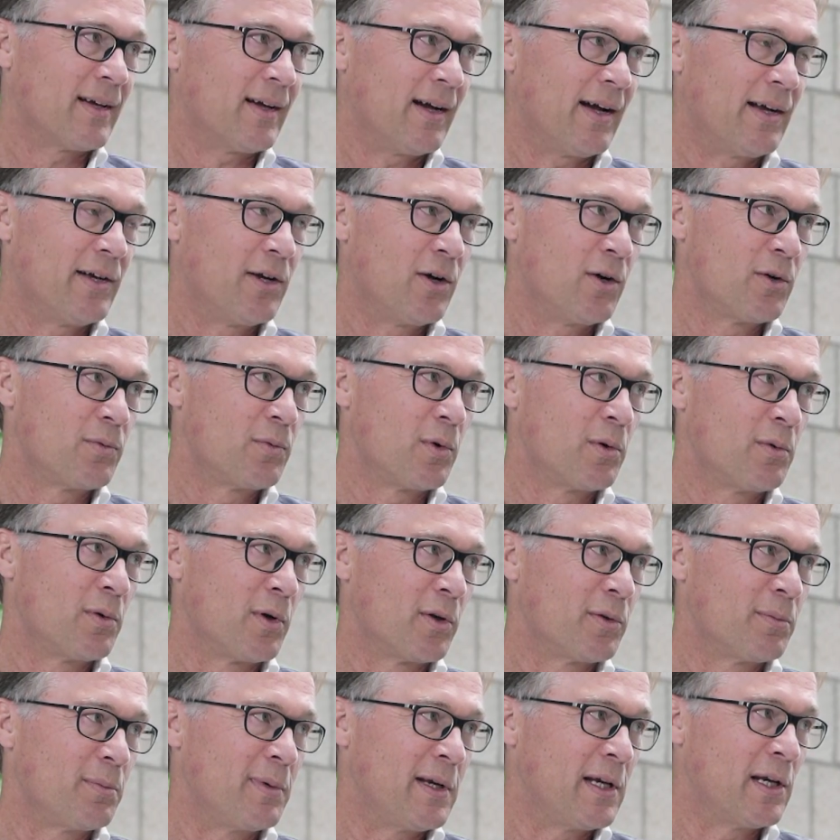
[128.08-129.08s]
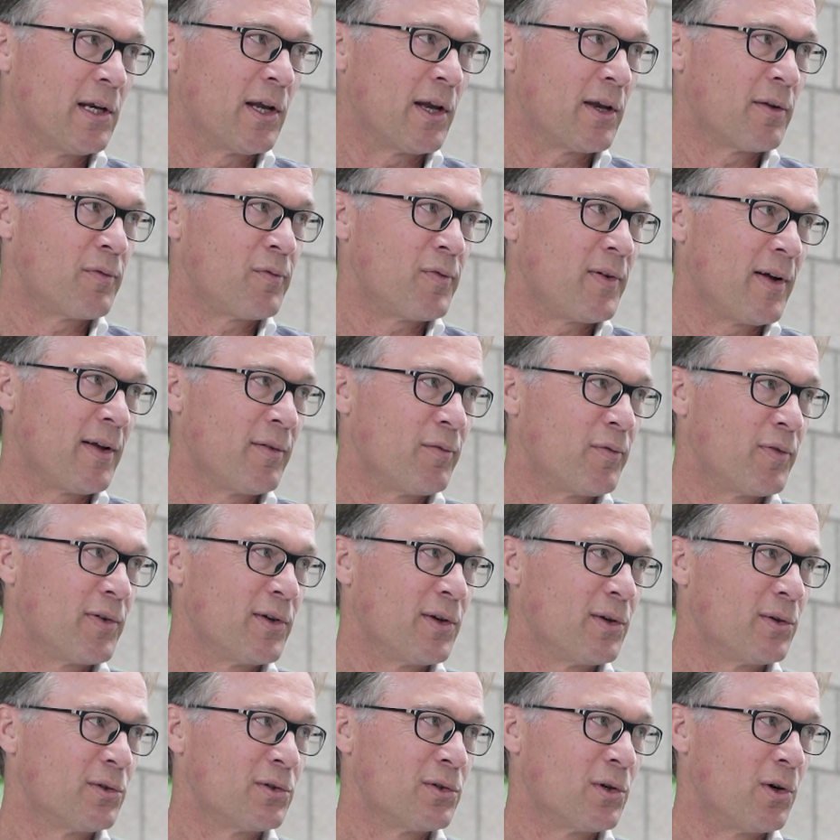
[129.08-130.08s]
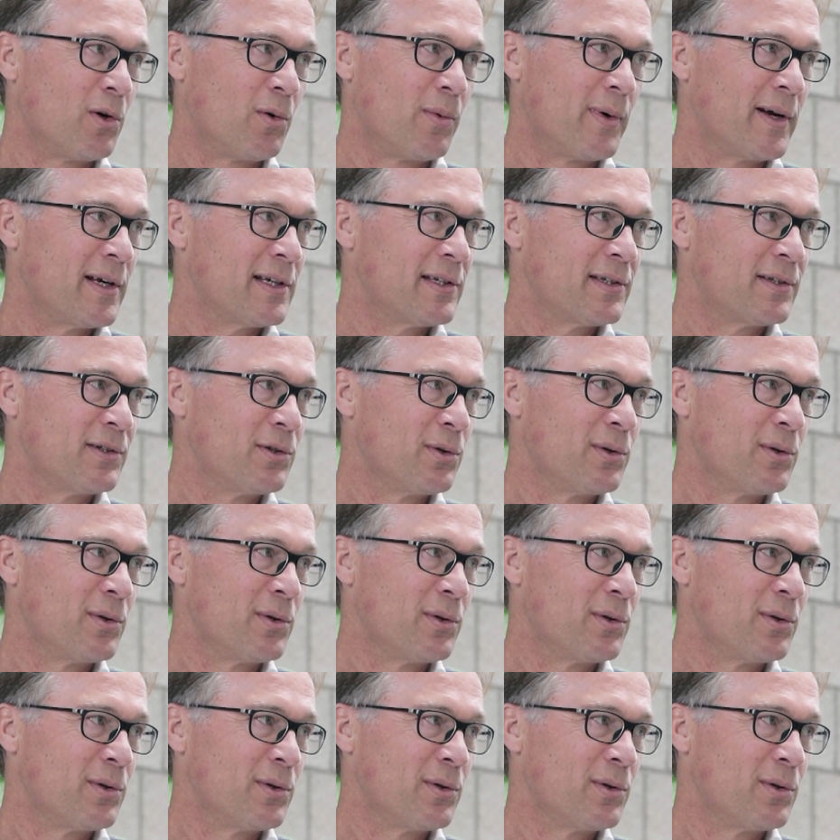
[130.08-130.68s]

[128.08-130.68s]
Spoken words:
I know it would not be a lot of fun for you to always do